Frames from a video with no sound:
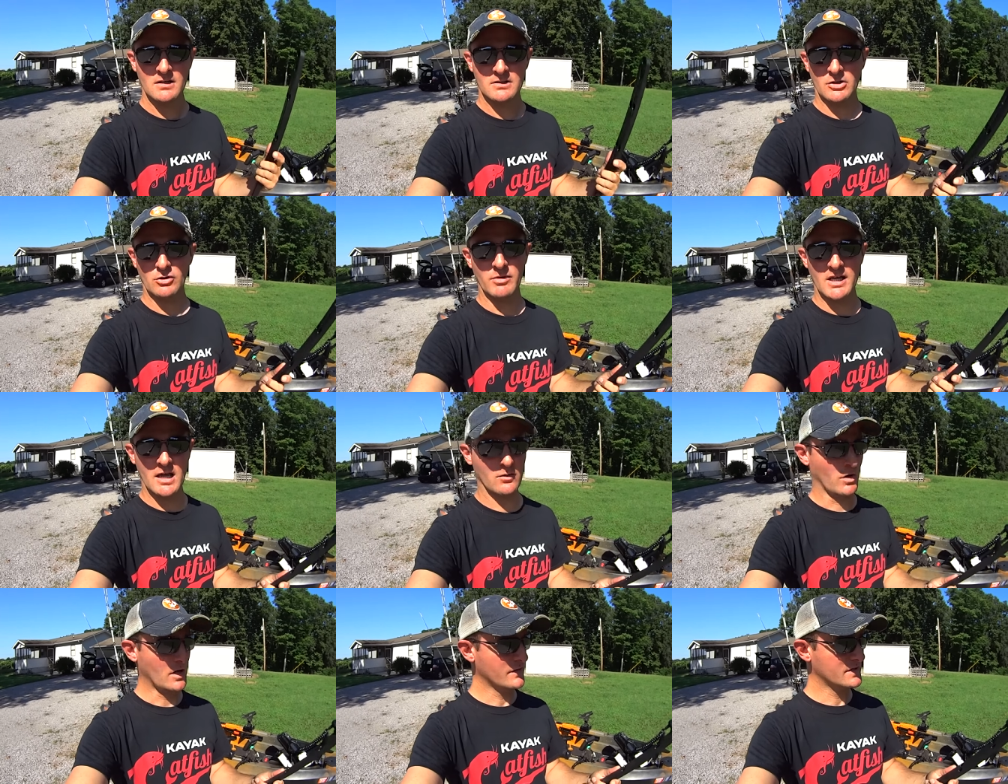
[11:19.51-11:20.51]
to begin
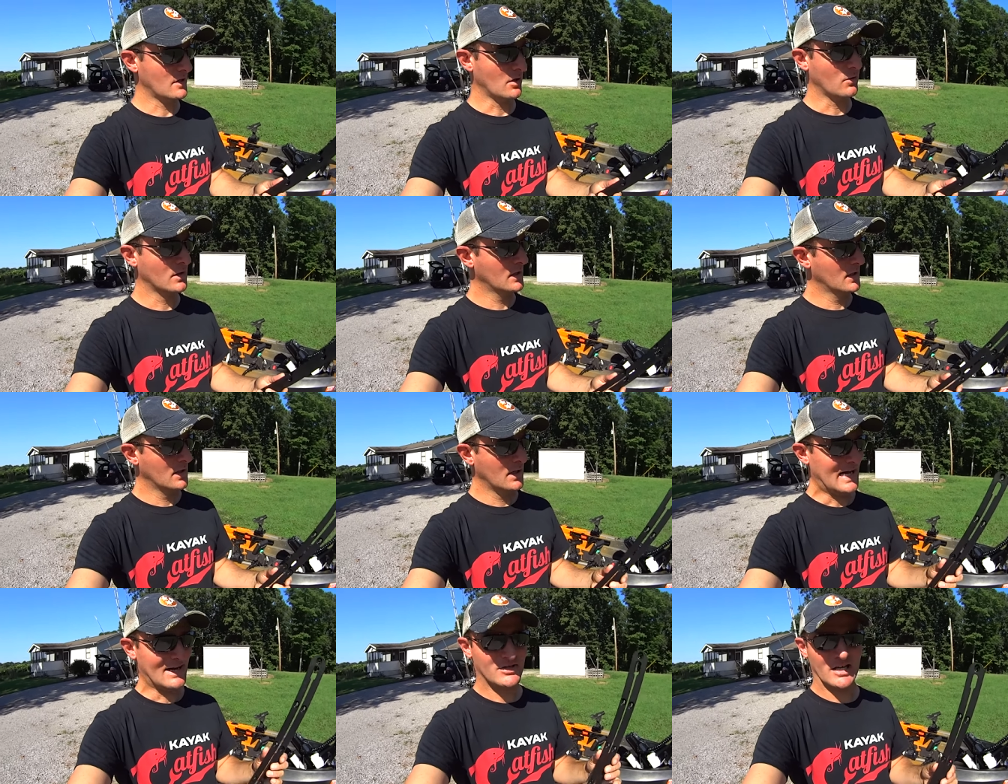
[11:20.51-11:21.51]
with. So
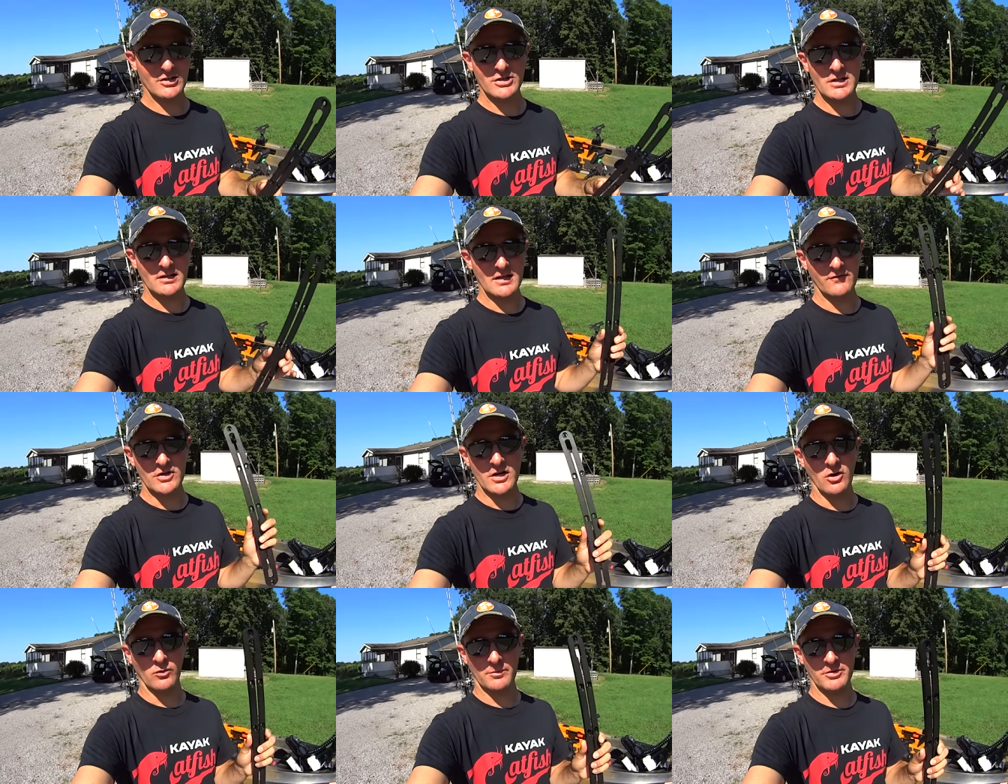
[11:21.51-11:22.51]
I'm telling you, if you
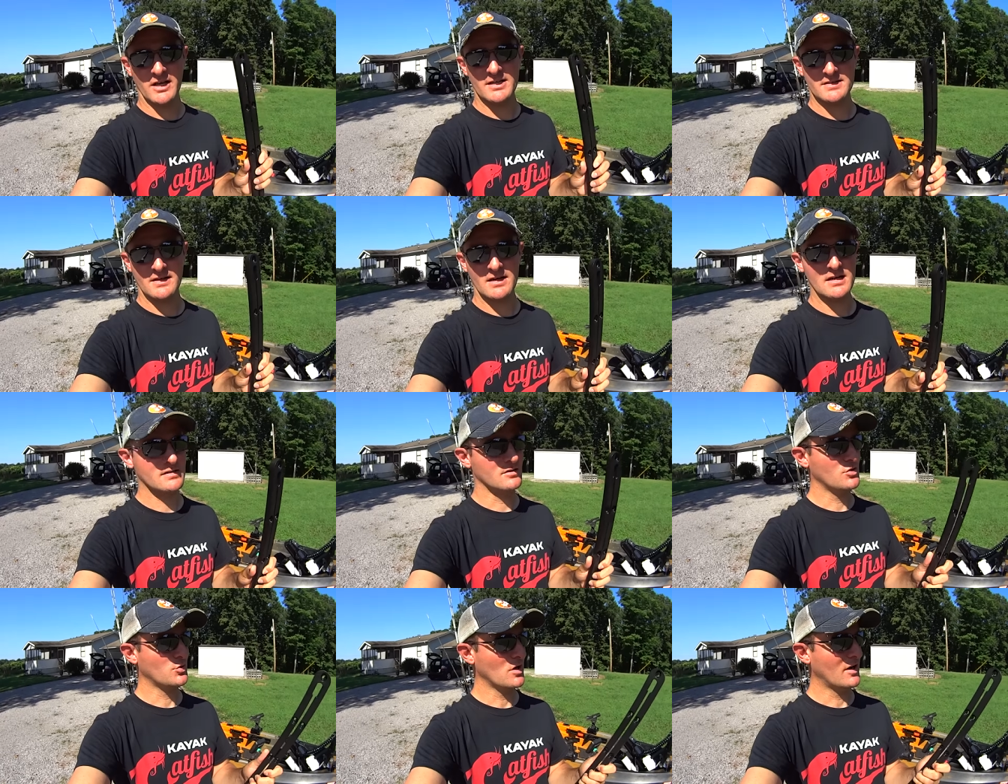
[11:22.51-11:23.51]
don't replace these and
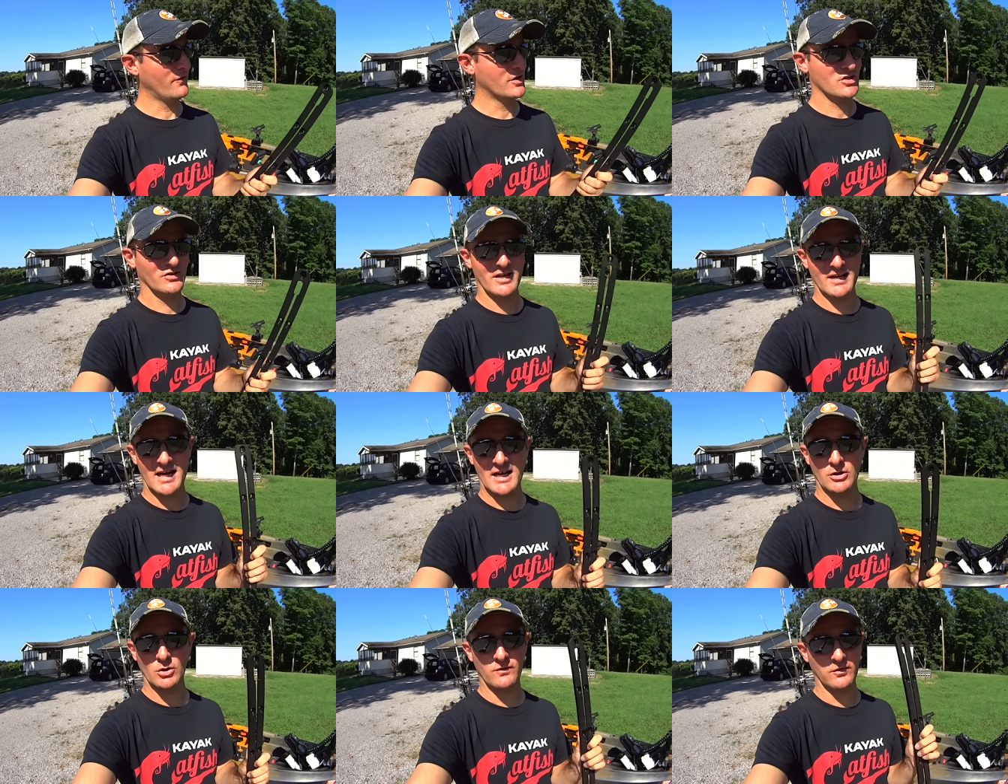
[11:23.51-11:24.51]
you try fishing like I
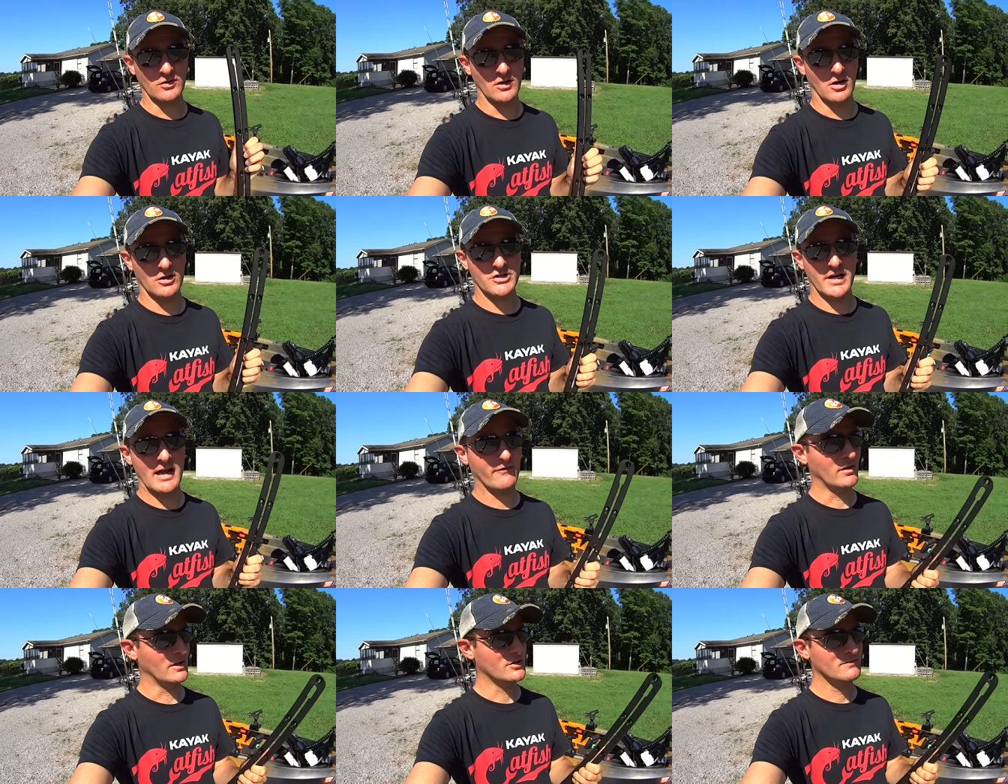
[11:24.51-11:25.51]
do for large
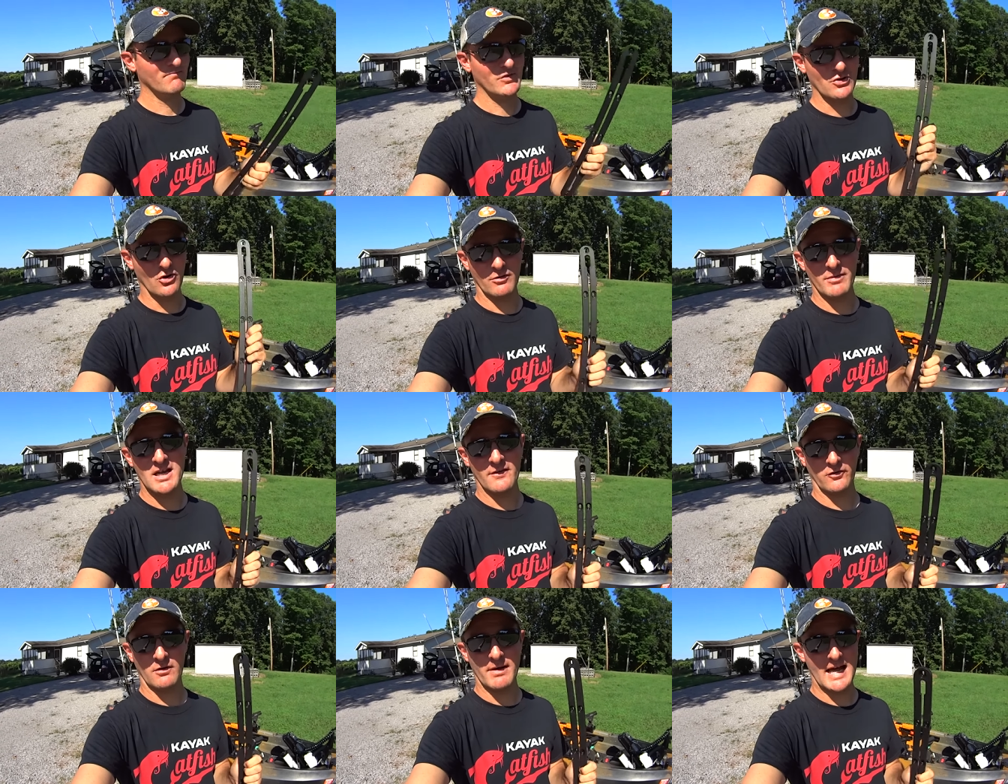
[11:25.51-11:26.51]
catfish, you're going to be in
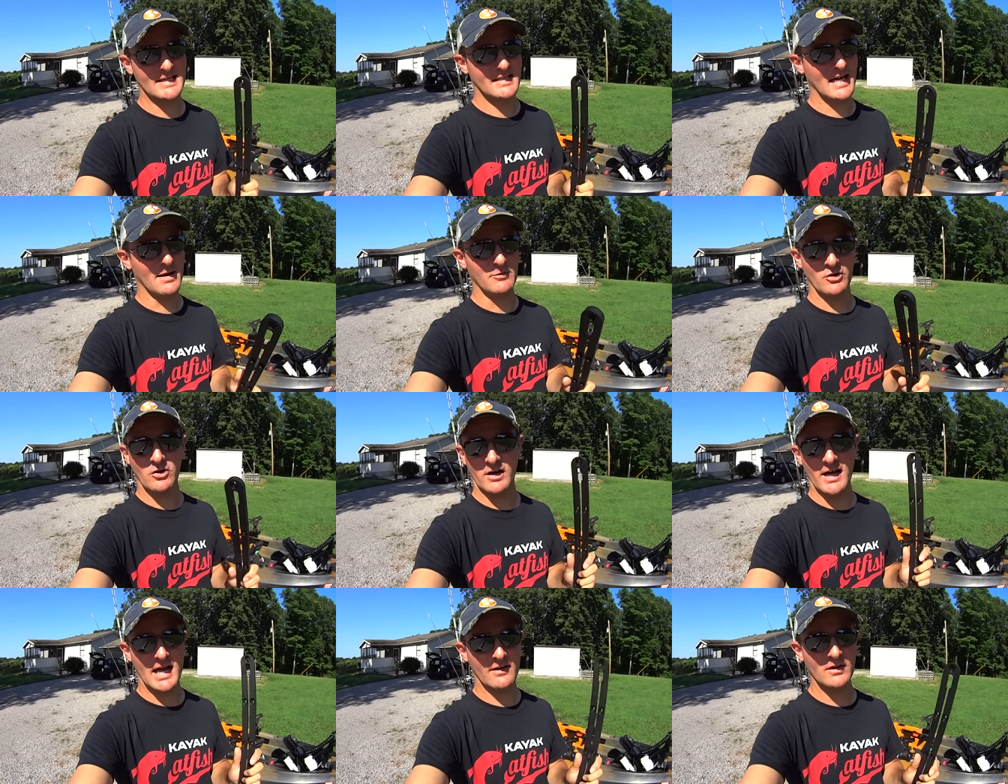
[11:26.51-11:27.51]
for a bad time. You're going
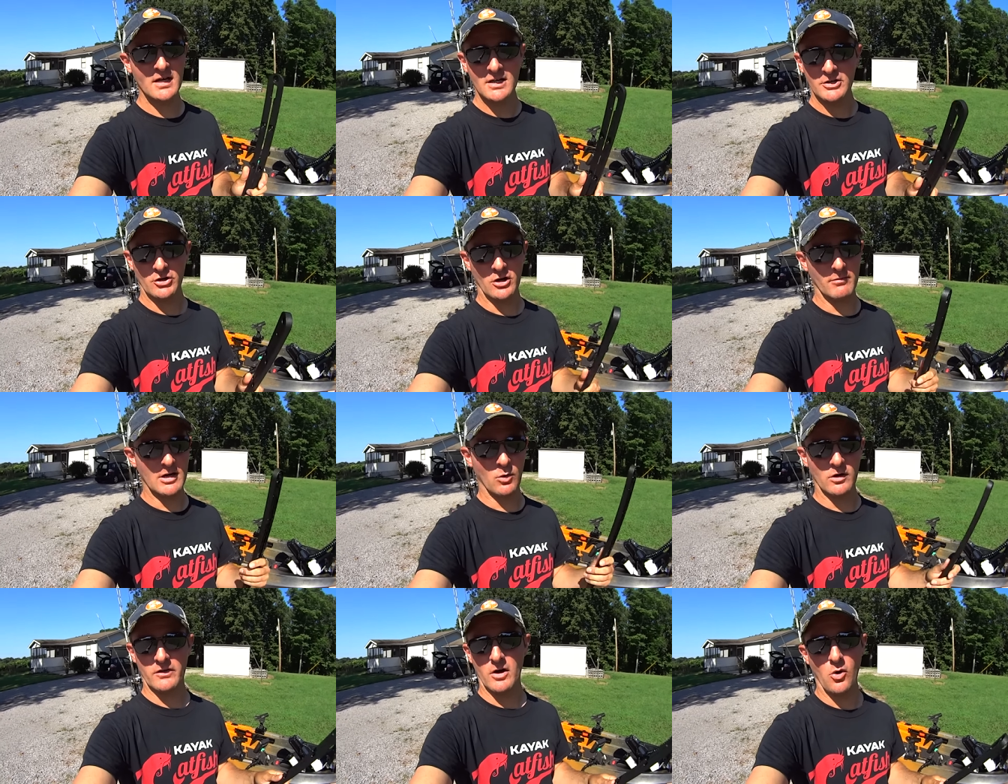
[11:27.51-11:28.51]
to be
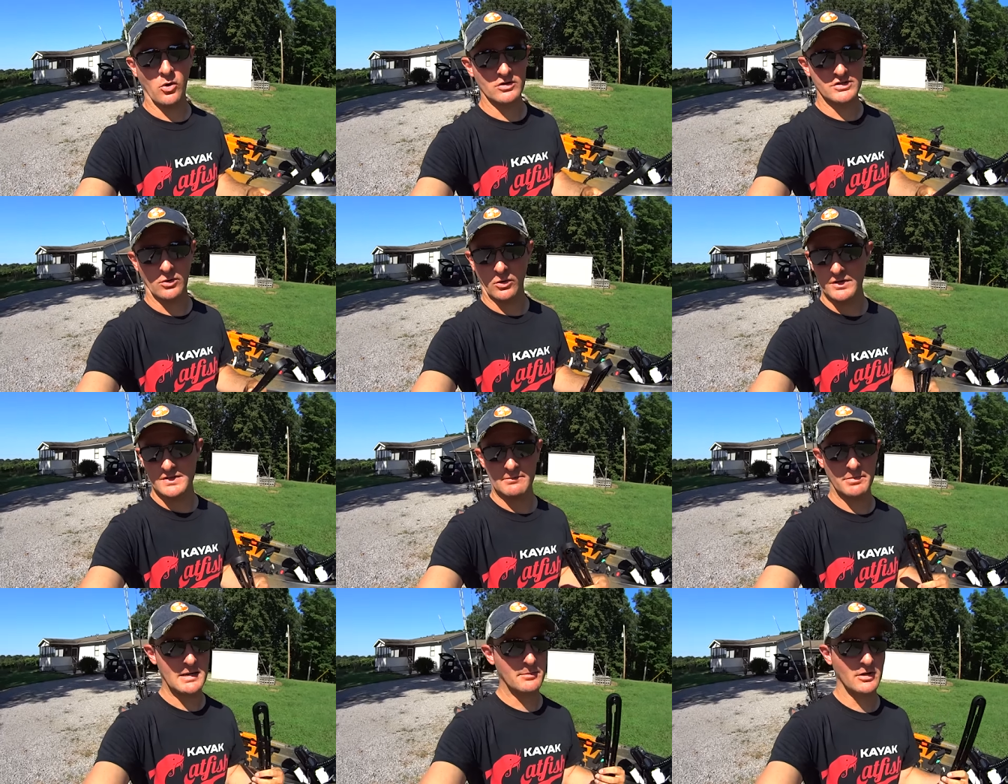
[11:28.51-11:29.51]
one of the horror stories that
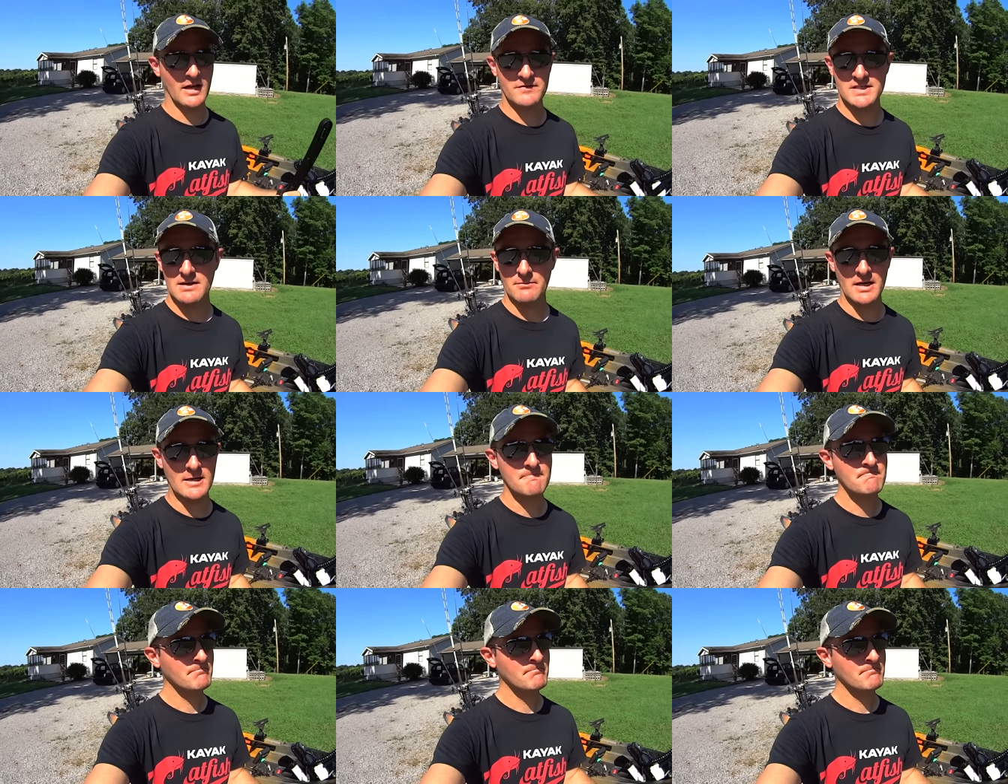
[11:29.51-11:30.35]
people have sent me